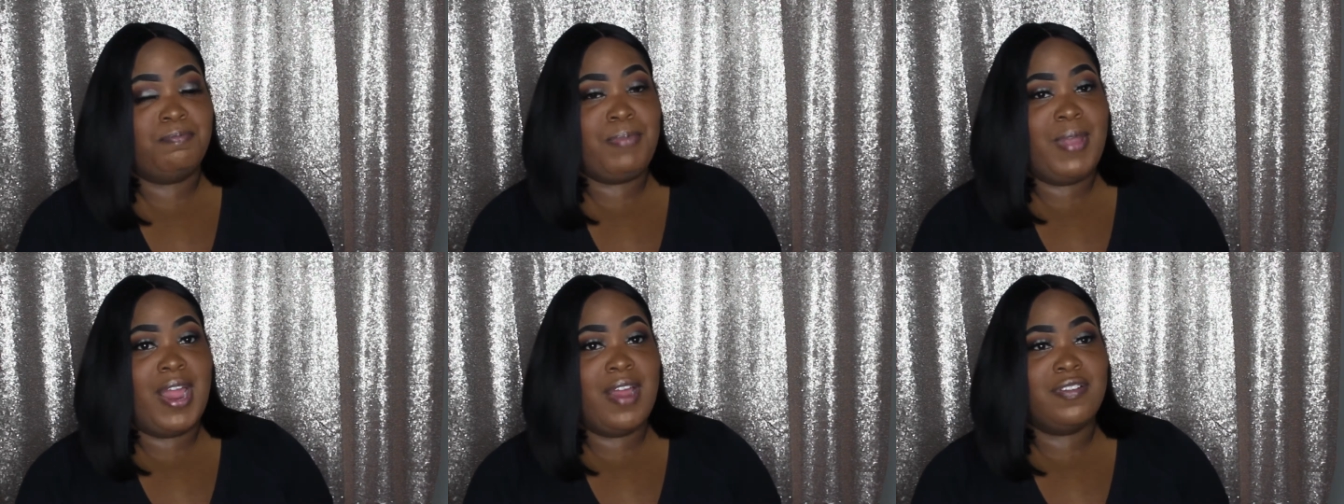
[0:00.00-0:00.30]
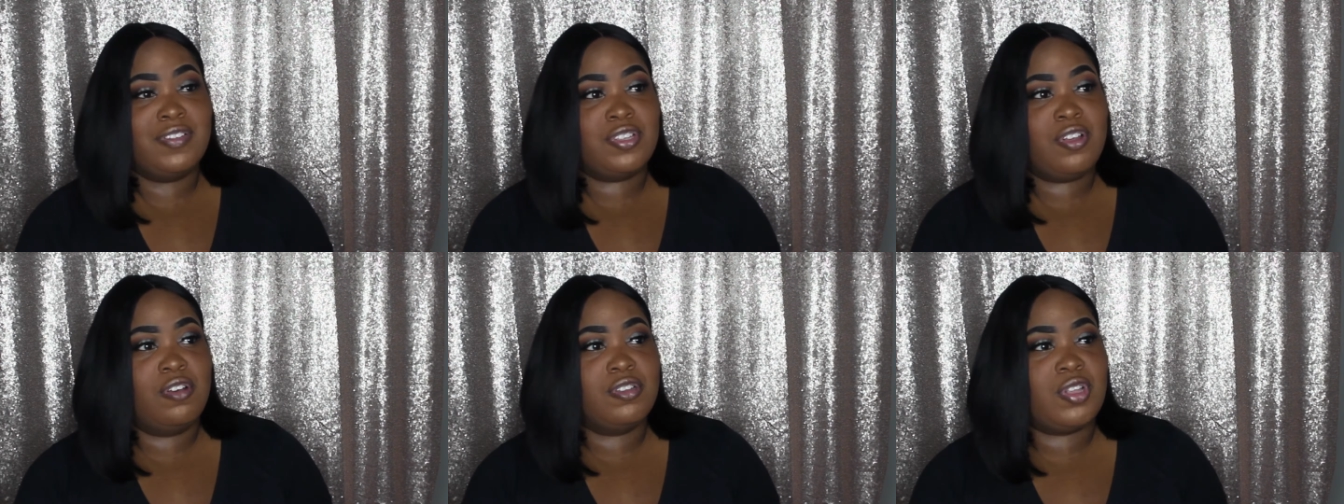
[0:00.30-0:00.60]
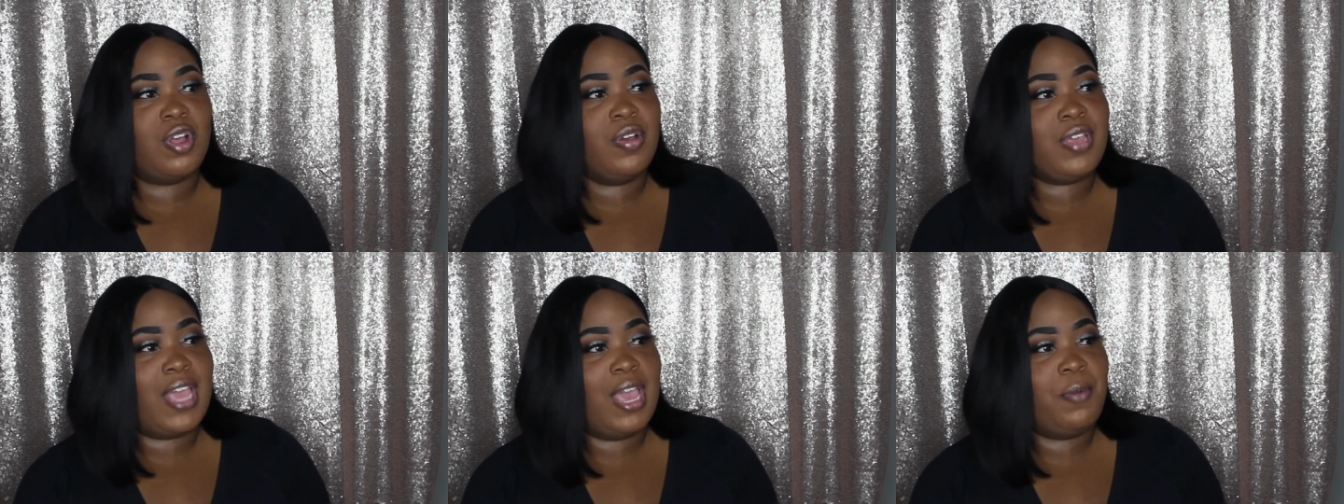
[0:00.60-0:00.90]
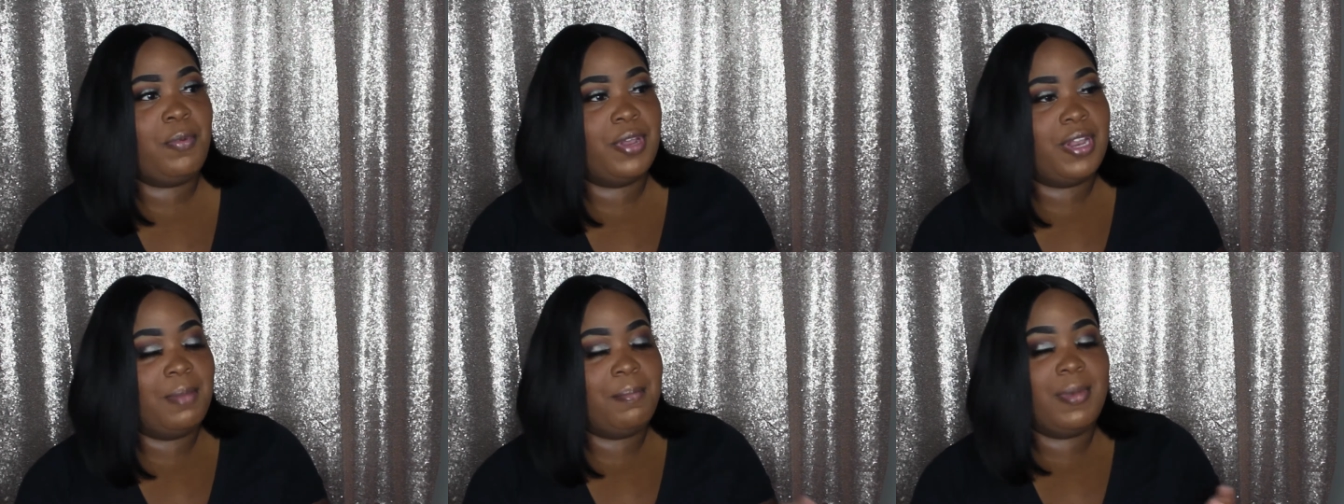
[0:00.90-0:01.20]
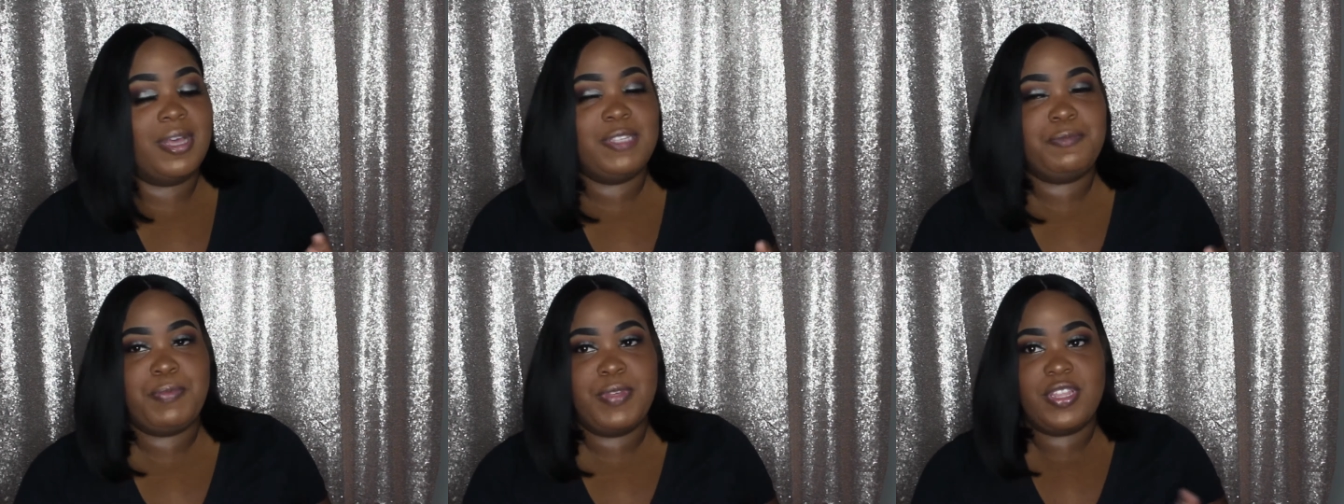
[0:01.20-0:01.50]
Paris goes, okay, well,
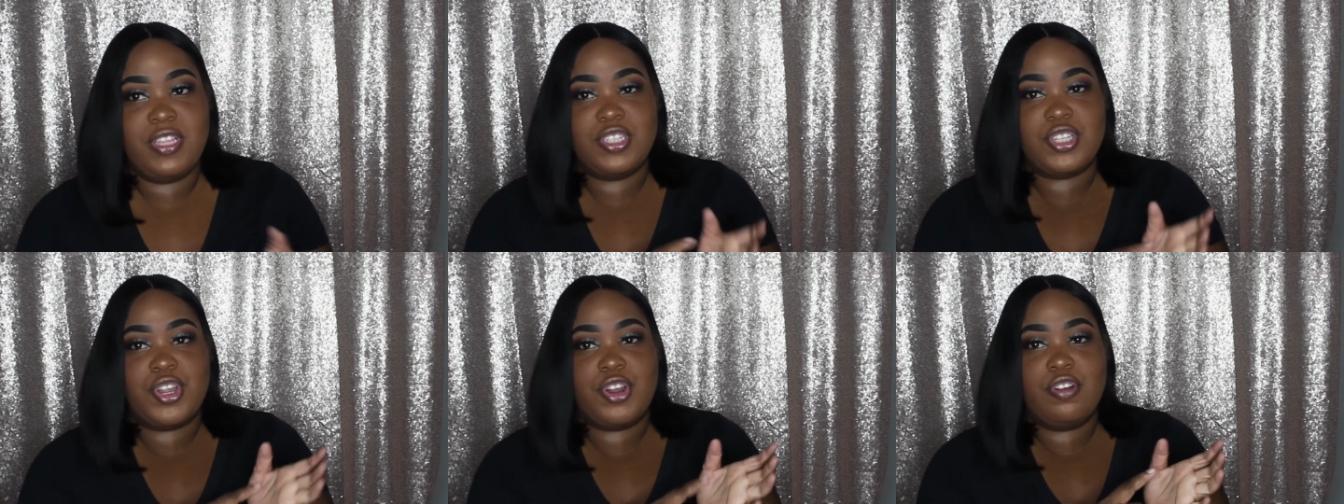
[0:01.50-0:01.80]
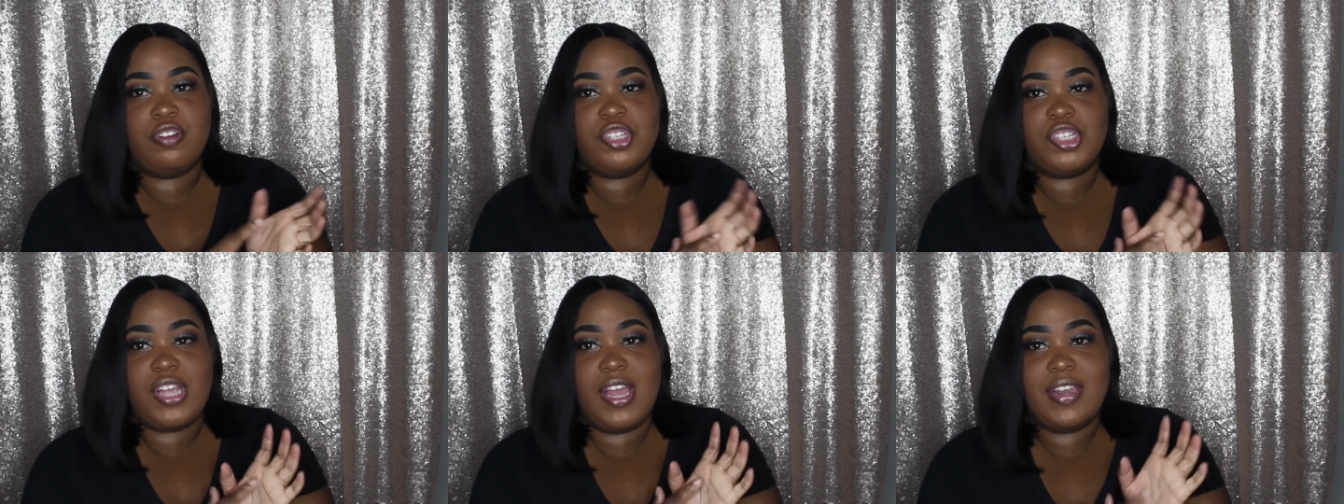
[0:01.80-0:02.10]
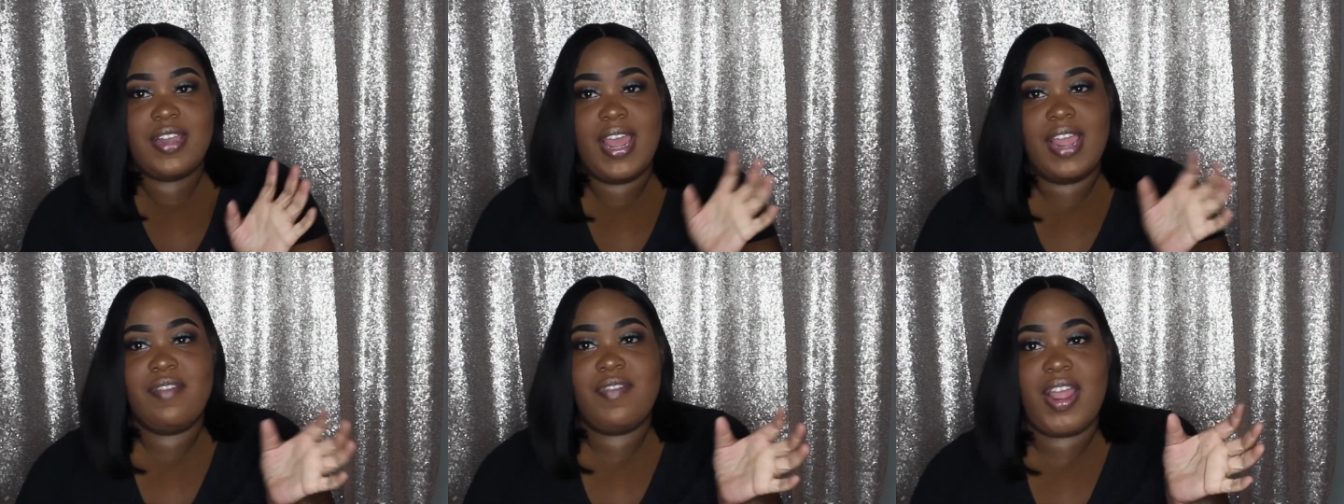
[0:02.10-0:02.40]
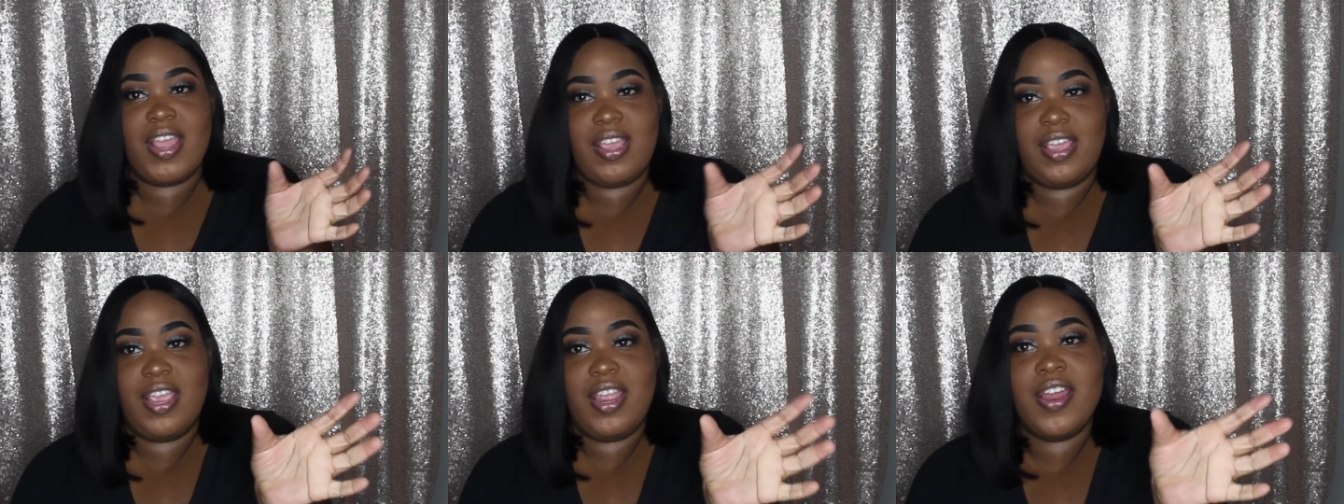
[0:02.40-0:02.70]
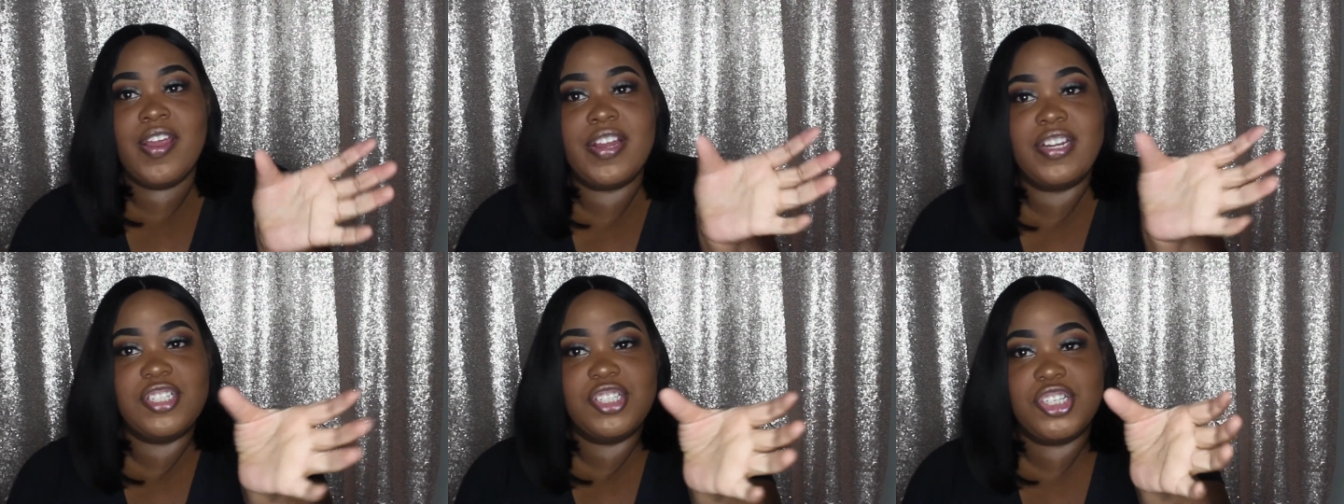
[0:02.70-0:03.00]
it must be this girl Sade right
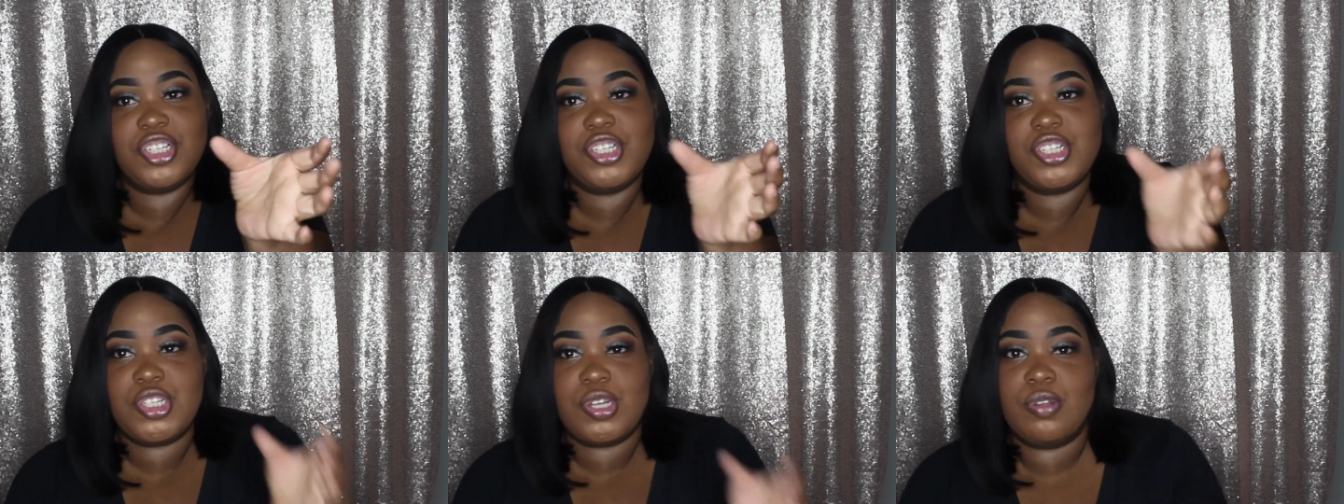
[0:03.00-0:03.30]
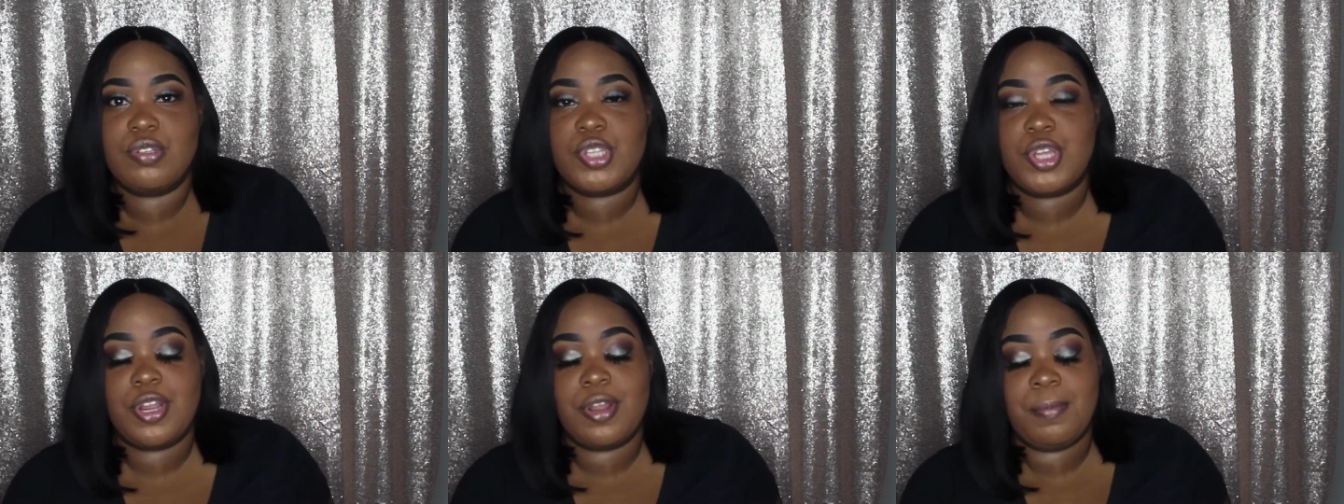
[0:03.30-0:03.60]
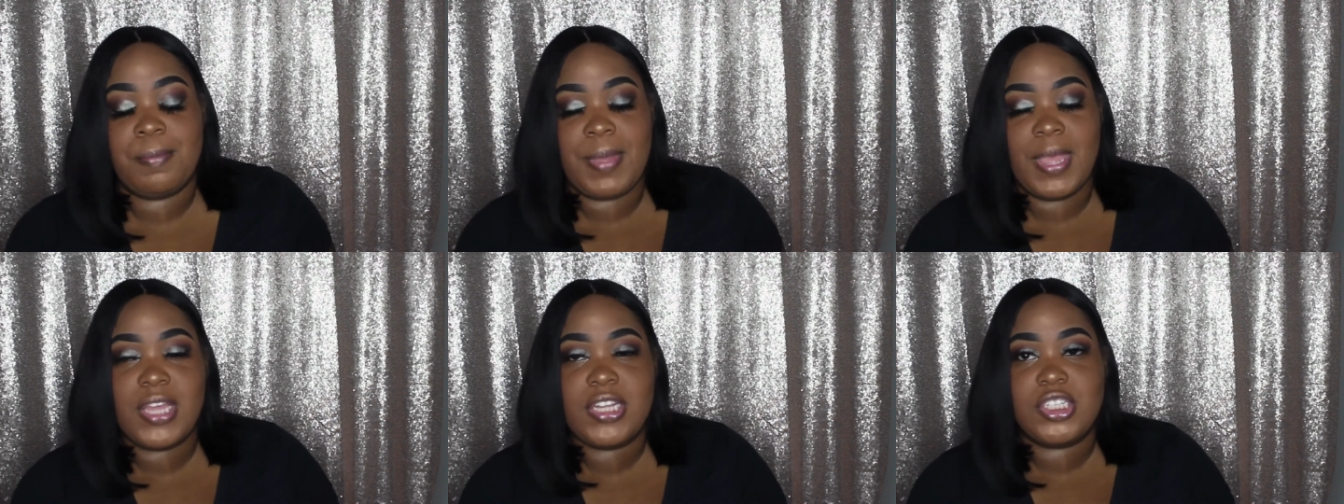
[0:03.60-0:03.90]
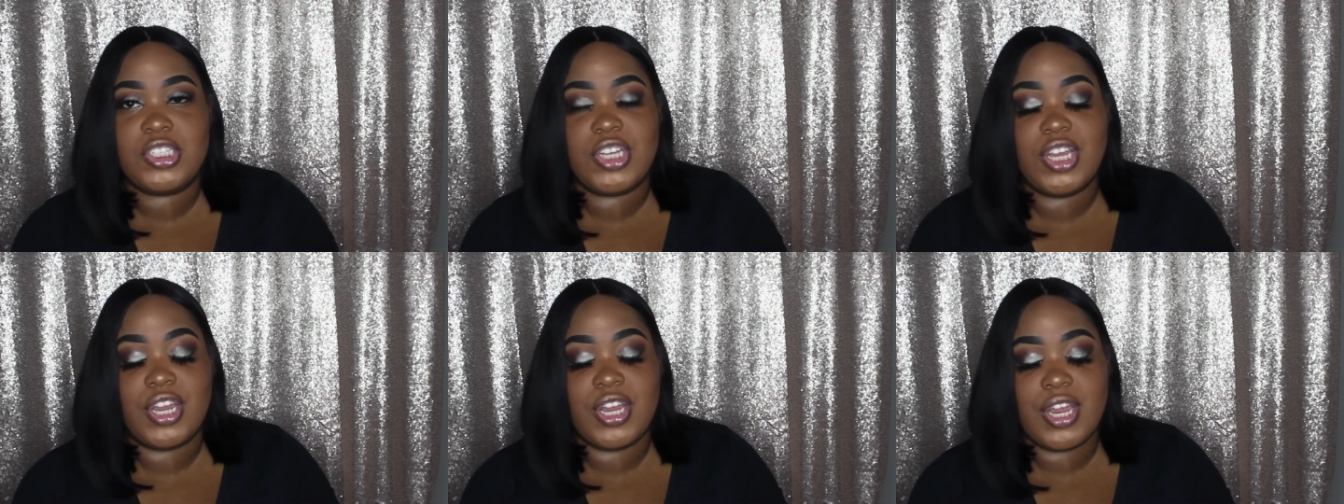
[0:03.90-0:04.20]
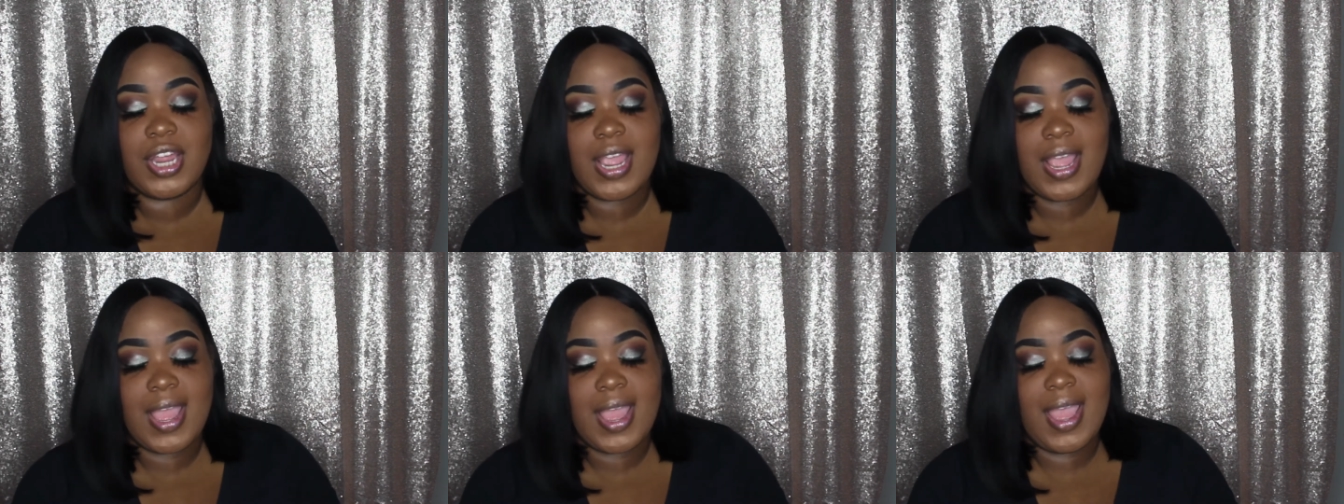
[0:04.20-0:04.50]
here. And she shows her the
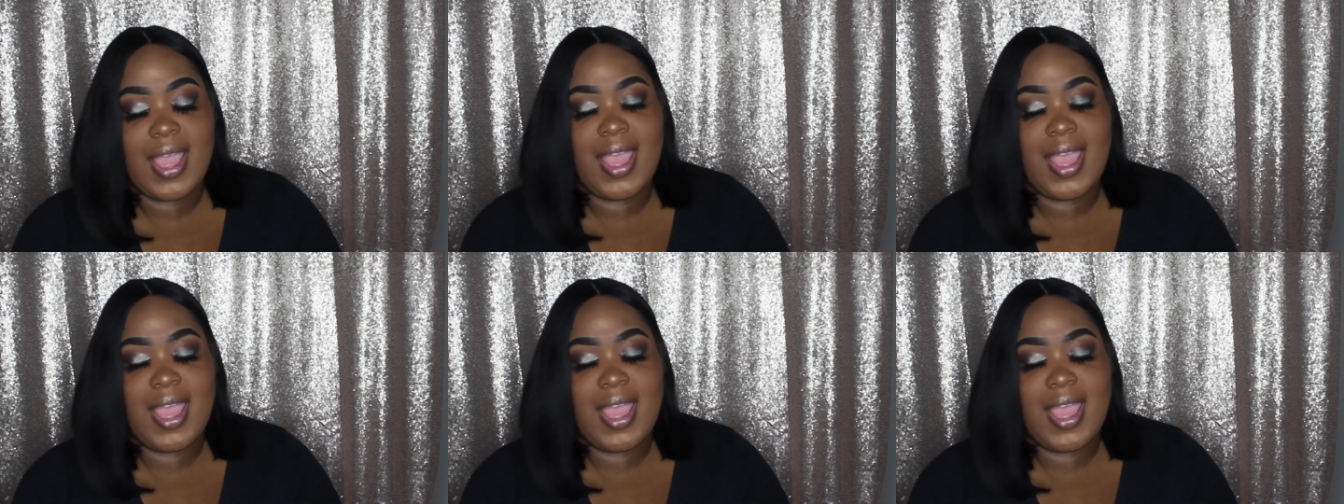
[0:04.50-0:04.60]
picture.